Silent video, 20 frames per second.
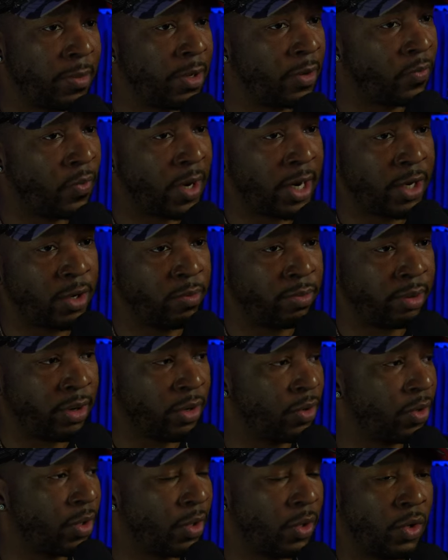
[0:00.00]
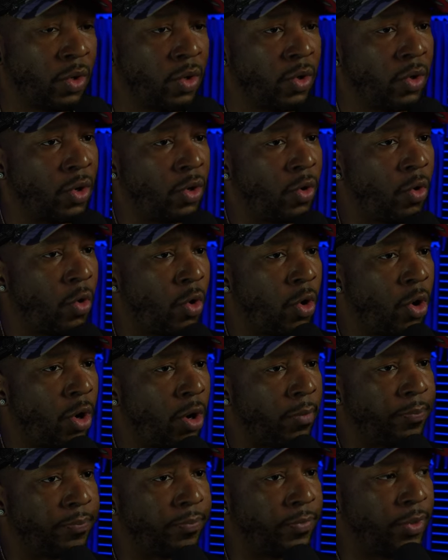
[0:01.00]
of women, while you broke, or or
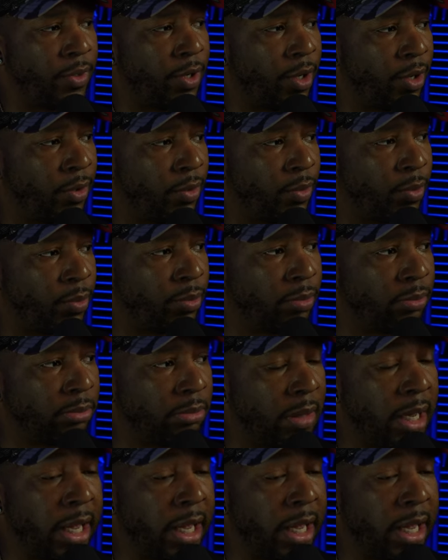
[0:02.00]
or you know,